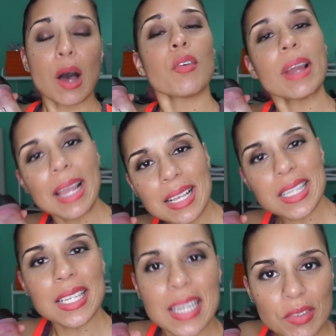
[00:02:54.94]
Alright guys,
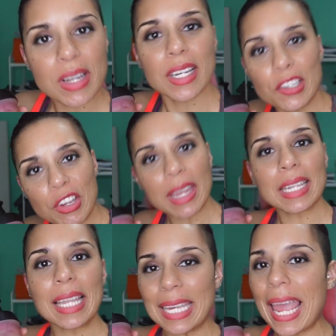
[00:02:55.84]
let's get ready to shake
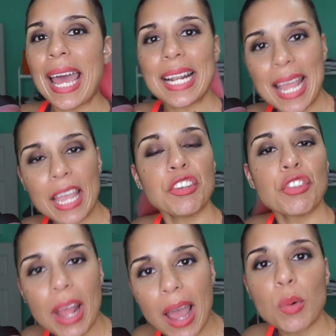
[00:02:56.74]
it like I had an
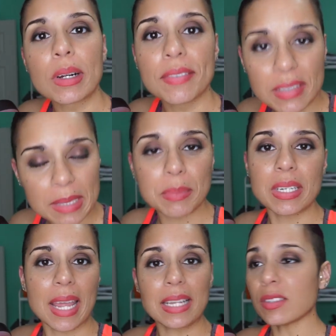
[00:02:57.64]
extra hour of sleep today,